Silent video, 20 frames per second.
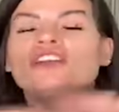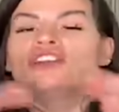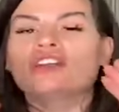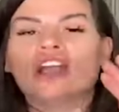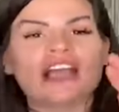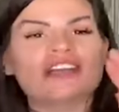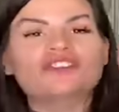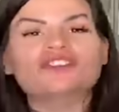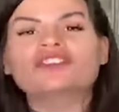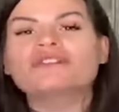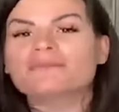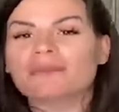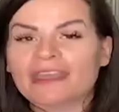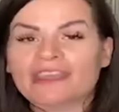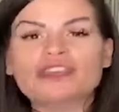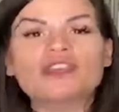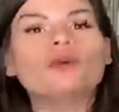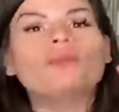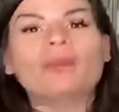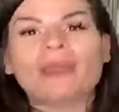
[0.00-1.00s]
I should
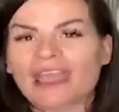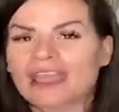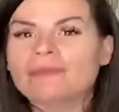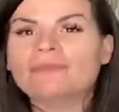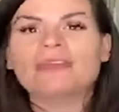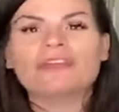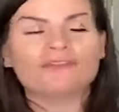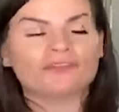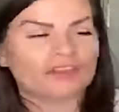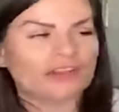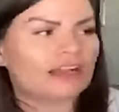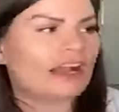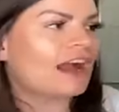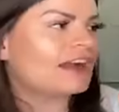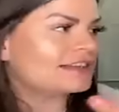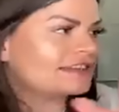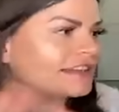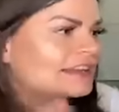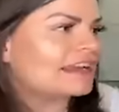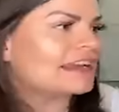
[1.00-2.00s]
make you pay me for the
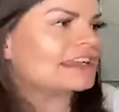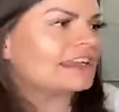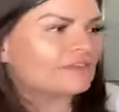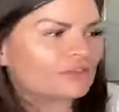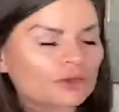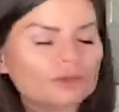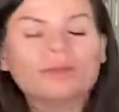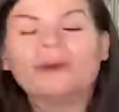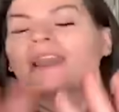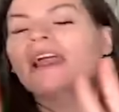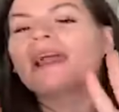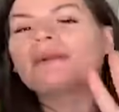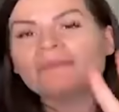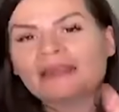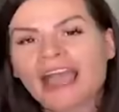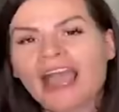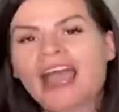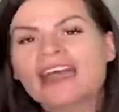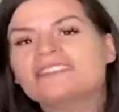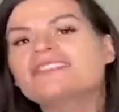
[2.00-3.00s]
content I give you, but I'm
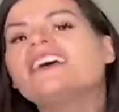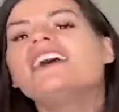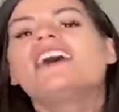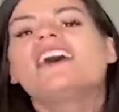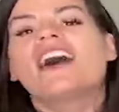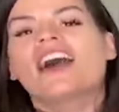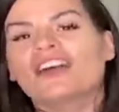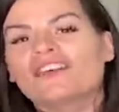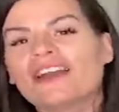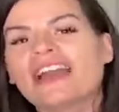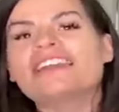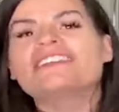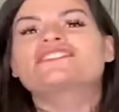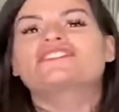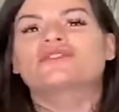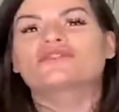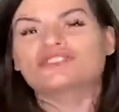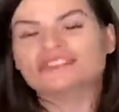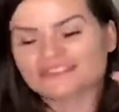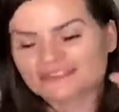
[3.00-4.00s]
not. All right,
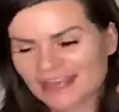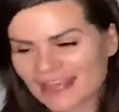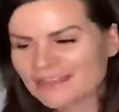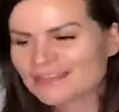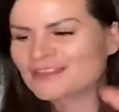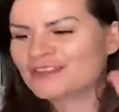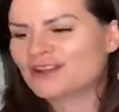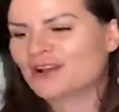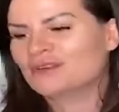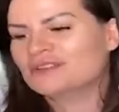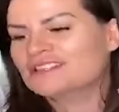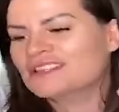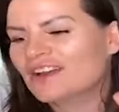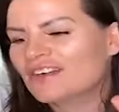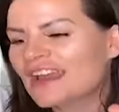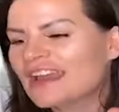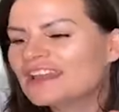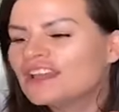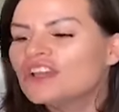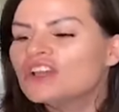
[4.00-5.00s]
so just take the notes. All
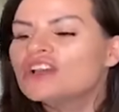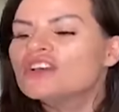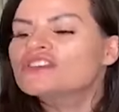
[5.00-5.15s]
right.